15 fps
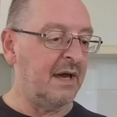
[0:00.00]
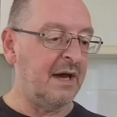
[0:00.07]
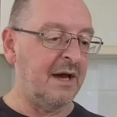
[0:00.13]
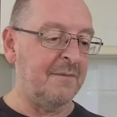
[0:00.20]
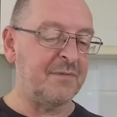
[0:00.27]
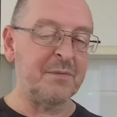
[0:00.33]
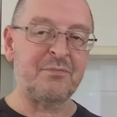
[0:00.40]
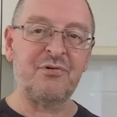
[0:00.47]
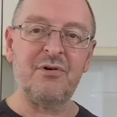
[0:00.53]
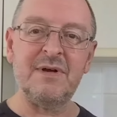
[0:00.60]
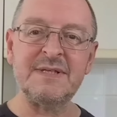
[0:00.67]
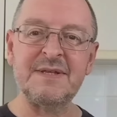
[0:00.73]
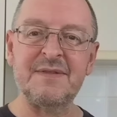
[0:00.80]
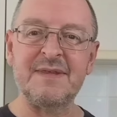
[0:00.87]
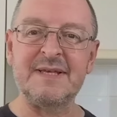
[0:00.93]
Um, the
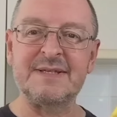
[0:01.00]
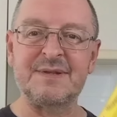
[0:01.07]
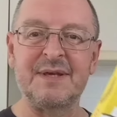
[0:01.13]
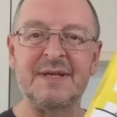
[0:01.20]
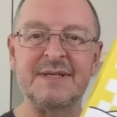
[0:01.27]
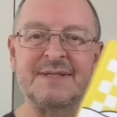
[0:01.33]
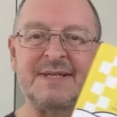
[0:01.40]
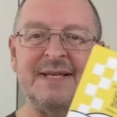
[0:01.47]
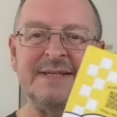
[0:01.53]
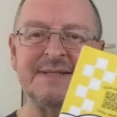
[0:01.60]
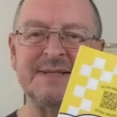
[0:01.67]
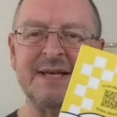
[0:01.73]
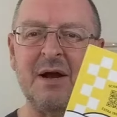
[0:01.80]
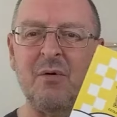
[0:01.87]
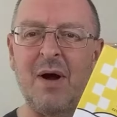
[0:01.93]
price of these things tends
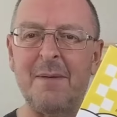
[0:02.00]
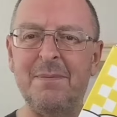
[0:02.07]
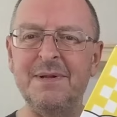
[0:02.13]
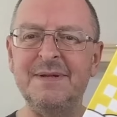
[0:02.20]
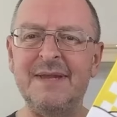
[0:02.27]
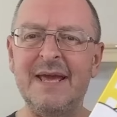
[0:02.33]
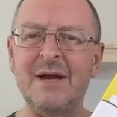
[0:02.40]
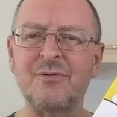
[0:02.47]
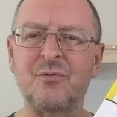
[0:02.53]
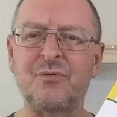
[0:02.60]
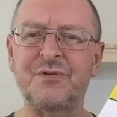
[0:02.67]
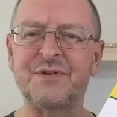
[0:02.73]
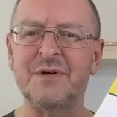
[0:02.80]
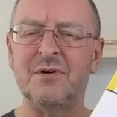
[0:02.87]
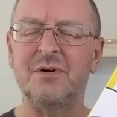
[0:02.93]
to go up and down all
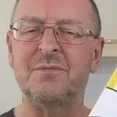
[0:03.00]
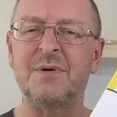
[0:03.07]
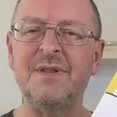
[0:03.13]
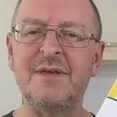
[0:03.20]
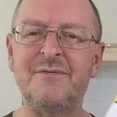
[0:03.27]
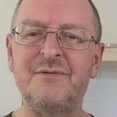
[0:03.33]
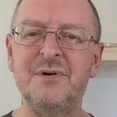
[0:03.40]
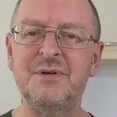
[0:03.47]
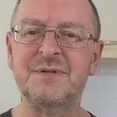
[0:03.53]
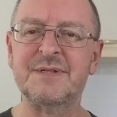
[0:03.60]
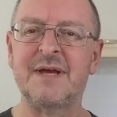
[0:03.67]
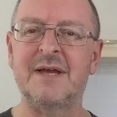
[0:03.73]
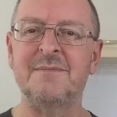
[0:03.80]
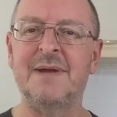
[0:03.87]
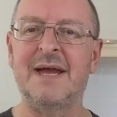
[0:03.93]
the time. When they first
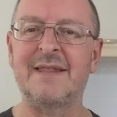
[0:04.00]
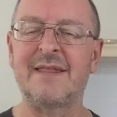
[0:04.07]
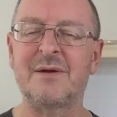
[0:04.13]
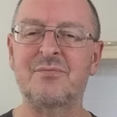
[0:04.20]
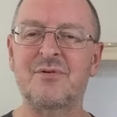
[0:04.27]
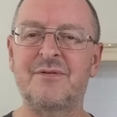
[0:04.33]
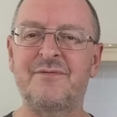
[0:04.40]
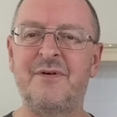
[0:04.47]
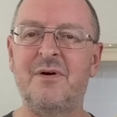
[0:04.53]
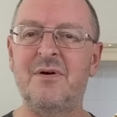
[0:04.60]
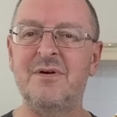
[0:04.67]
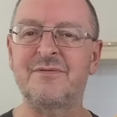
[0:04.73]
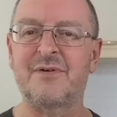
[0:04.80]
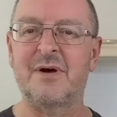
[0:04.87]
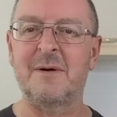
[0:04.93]
came out, they were a
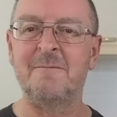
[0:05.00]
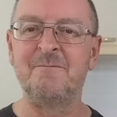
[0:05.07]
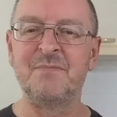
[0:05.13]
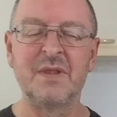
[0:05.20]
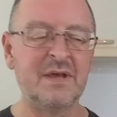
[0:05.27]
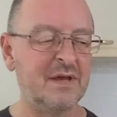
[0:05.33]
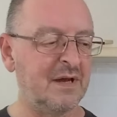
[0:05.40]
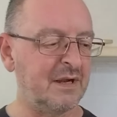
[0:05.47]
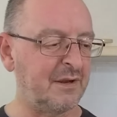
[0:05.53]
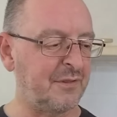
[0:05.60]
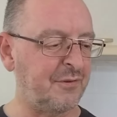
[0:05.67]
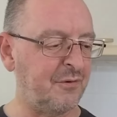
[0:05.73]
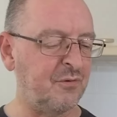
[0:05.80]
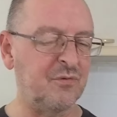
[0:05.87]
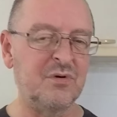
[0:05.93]
fiver. And I
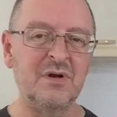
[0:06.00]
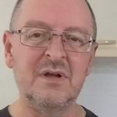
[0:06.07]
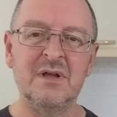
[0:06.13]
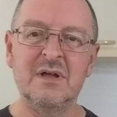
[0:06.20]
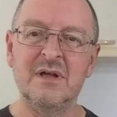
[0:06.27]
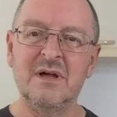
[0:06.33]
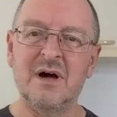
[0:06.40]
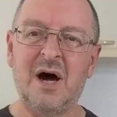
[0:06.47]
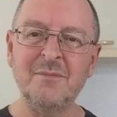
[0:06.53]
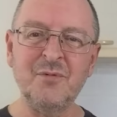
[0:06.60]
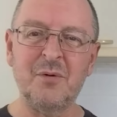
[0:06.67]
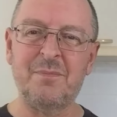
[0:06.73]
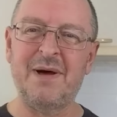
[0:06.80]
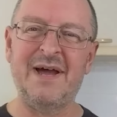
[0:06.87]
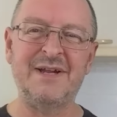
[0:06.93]
thought, I'm
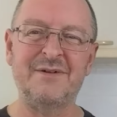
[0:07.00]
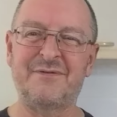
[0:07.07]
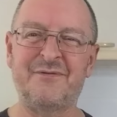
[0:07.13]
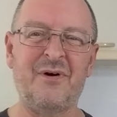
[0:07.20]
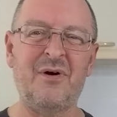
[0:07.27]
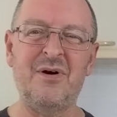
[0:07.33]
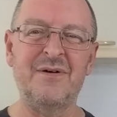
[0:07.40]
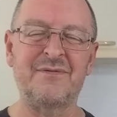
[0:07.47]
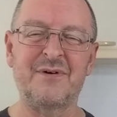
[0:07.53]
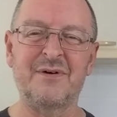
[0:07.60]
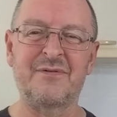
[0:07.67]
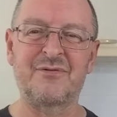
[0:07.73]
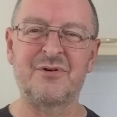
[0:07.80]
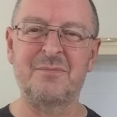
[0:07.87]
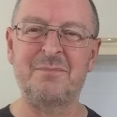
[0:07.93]
not paying a fiver
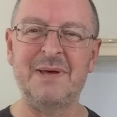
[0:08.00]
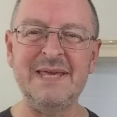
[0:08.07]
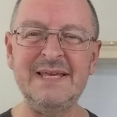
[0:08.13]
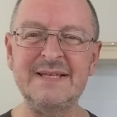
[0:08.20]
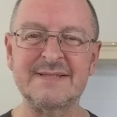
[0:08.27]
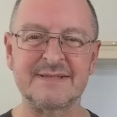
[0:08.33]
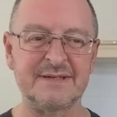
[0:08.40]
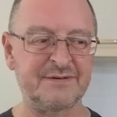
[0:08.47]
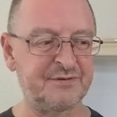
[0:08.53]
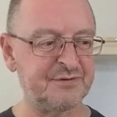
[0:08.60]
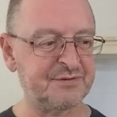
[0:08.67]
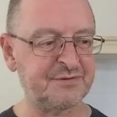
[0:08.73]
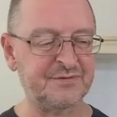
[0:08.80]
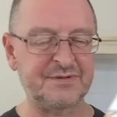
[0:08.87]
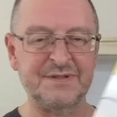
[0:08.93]
for a pizza
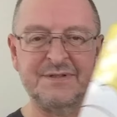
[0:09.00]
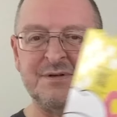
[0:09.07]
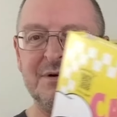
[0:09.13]
just because it's